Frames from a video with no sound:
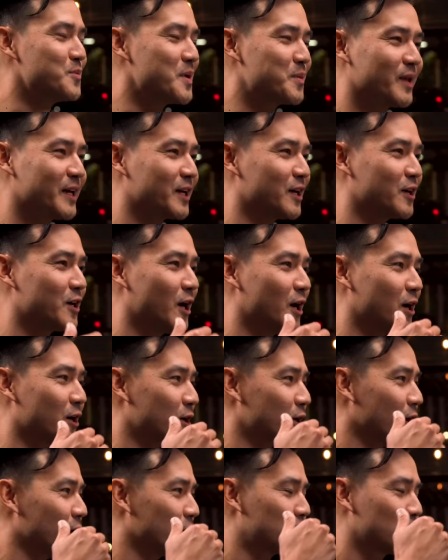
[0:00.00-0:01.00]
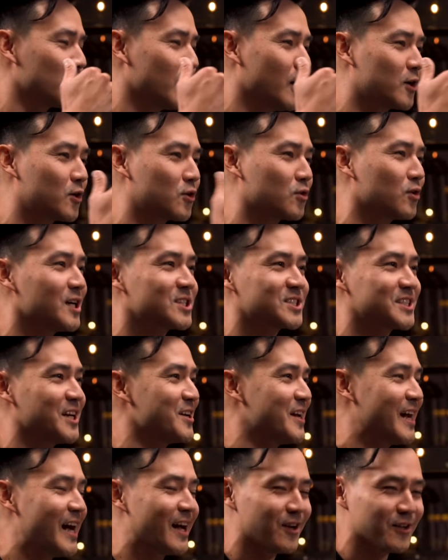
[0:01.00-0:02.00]
Do you remember like a, a, a, crush
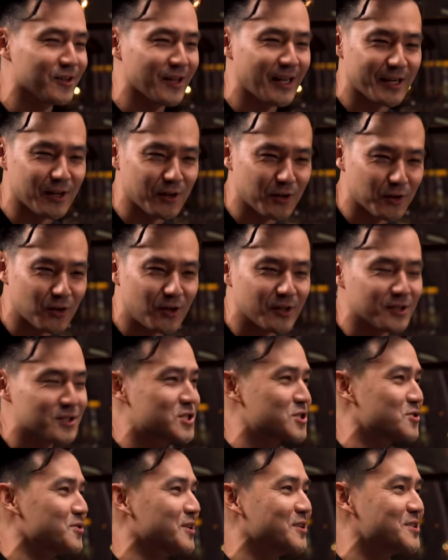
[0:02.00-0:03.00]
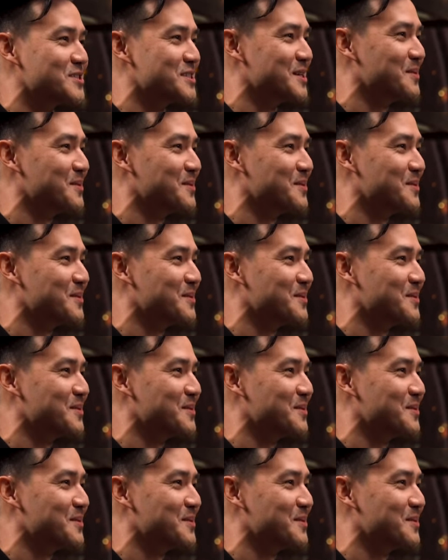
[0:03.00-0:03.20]
that you had on like a girl on the street